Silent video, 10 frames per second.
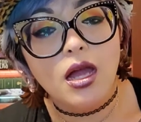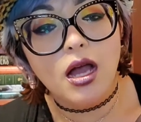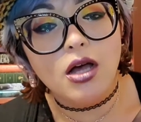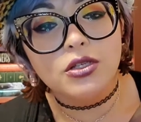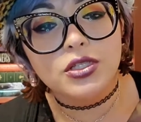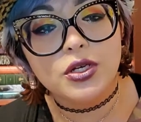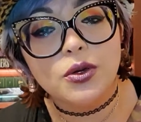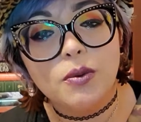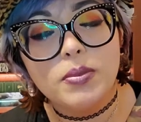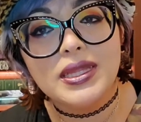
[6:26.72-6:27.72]

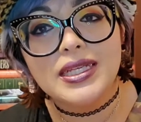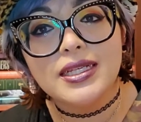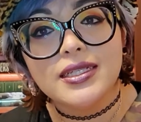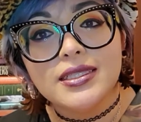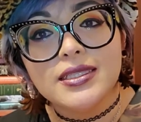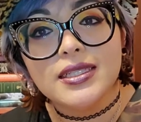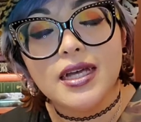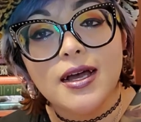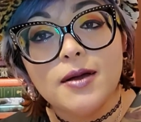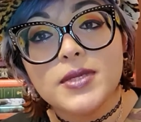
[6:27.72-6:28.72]
Also, please,
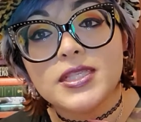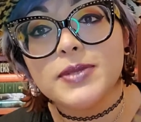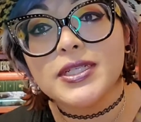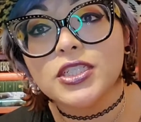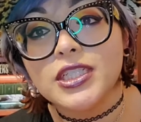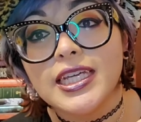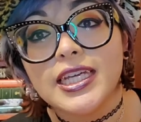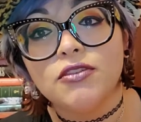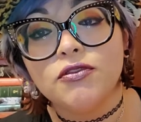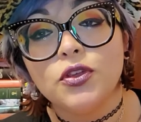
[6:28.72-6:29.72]
especially
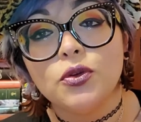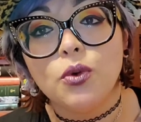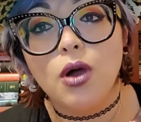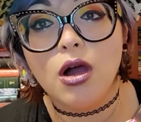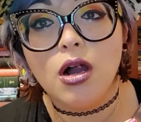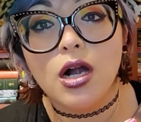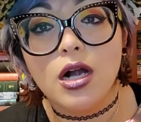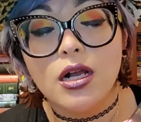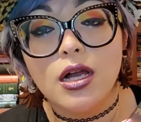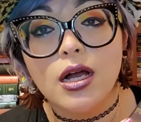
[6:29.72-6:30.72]
if you are